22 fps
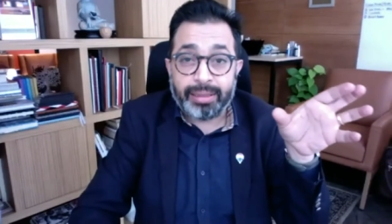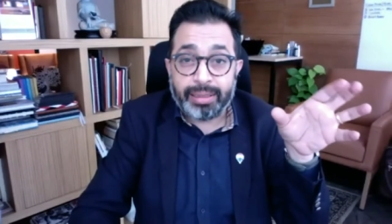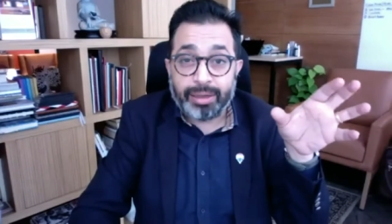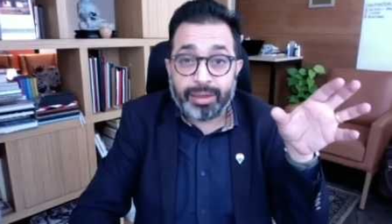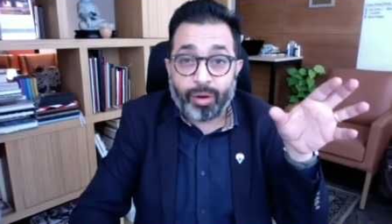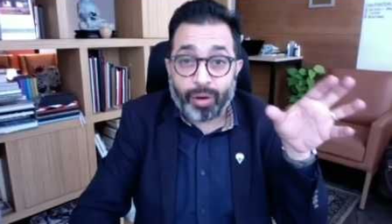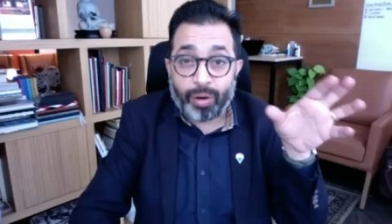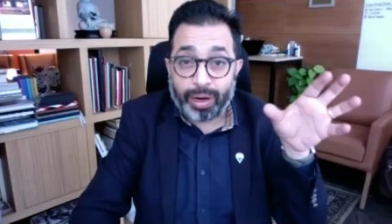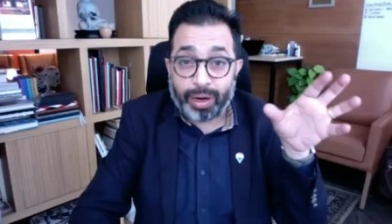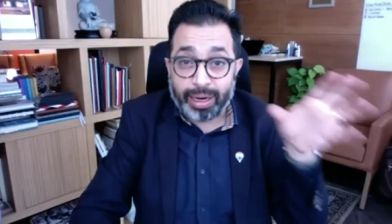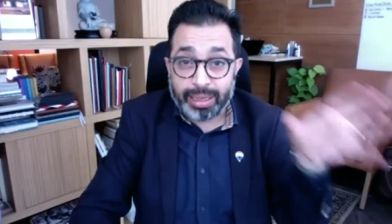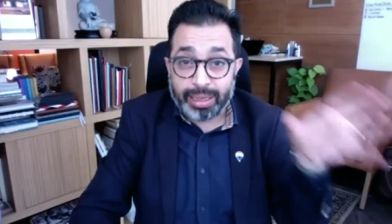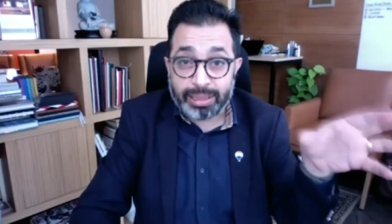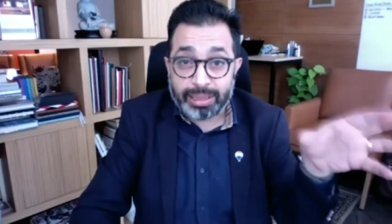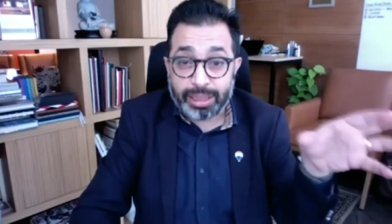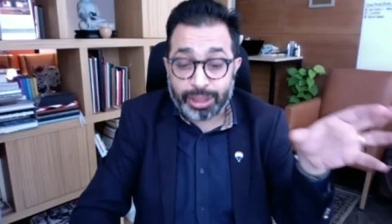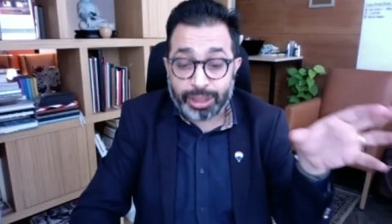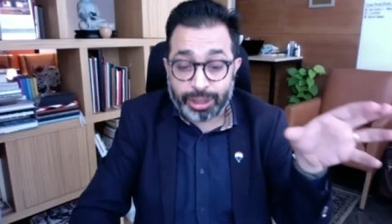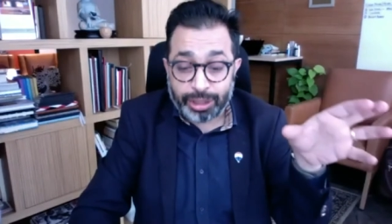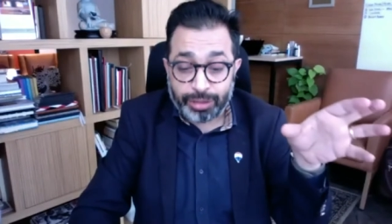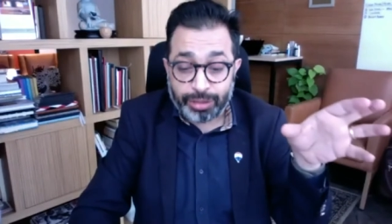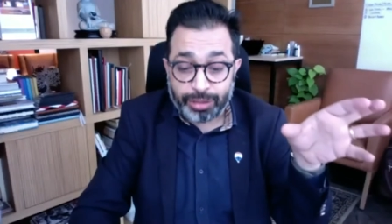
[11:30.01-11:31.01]
the
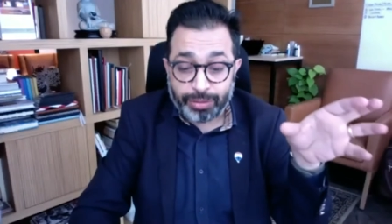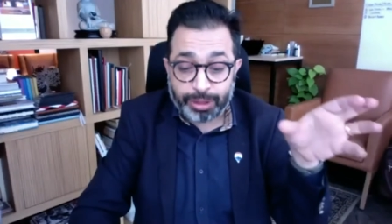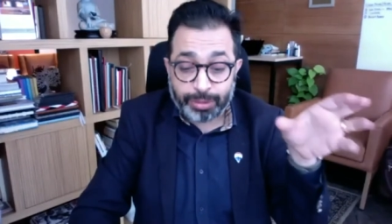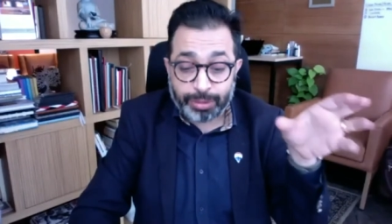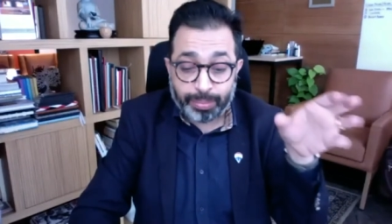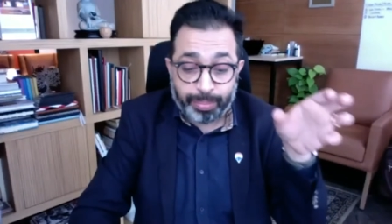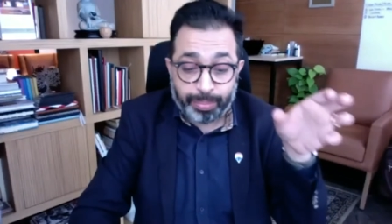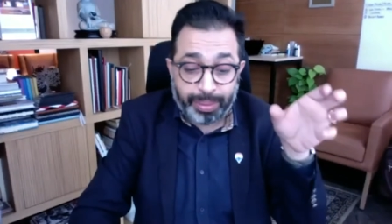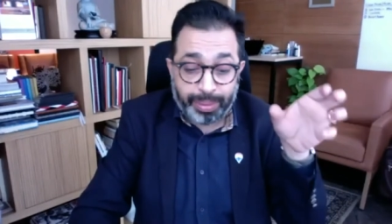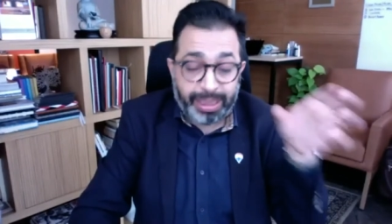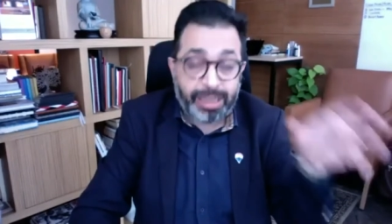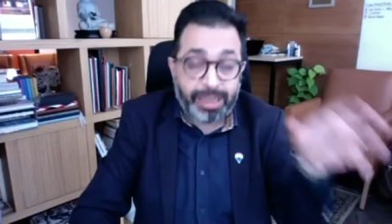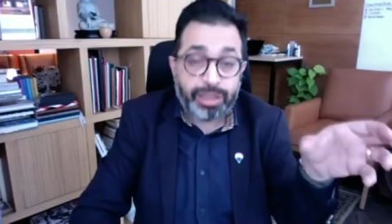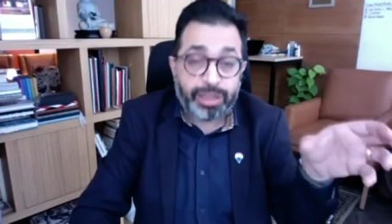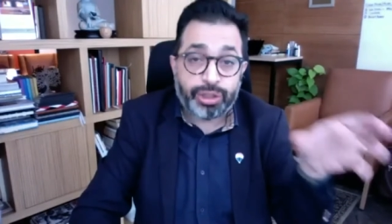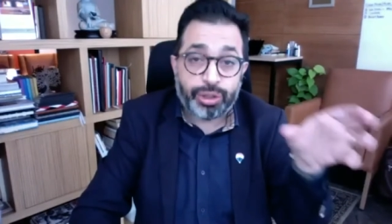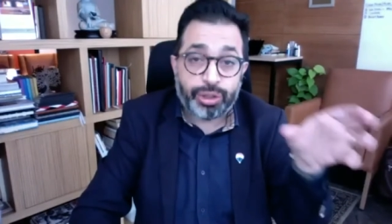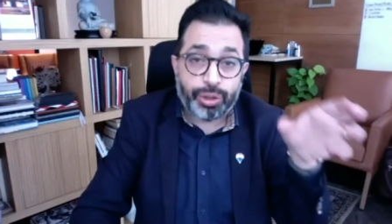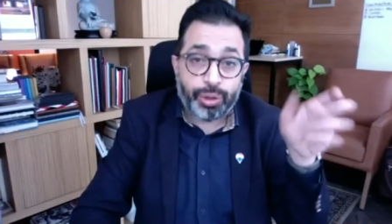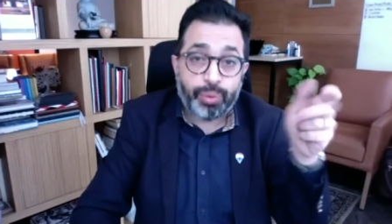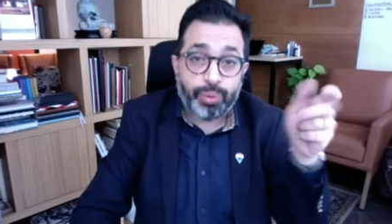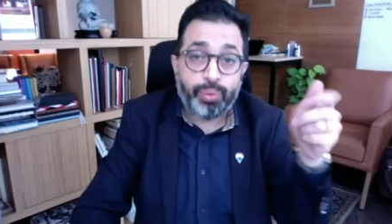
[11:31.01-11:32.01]
organization which
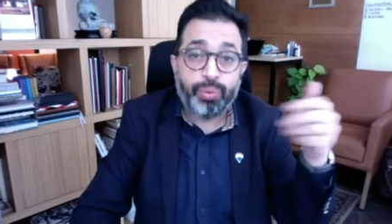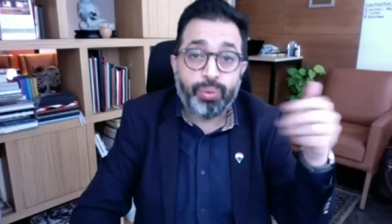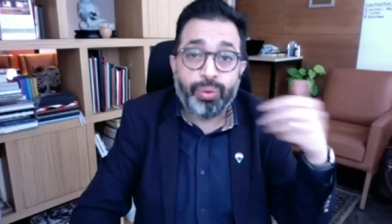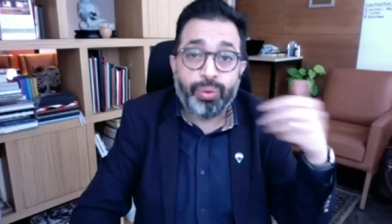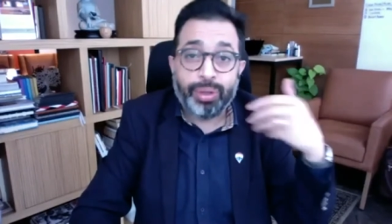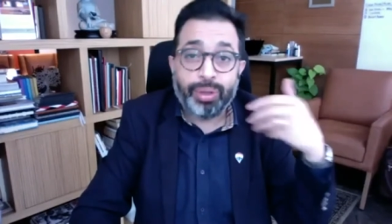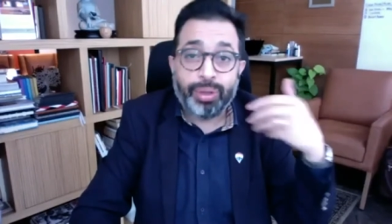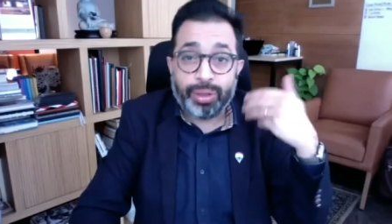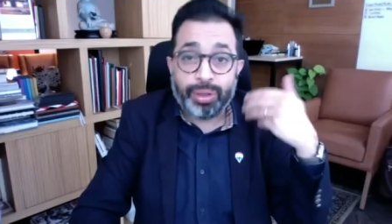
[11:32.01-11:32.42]
breeds new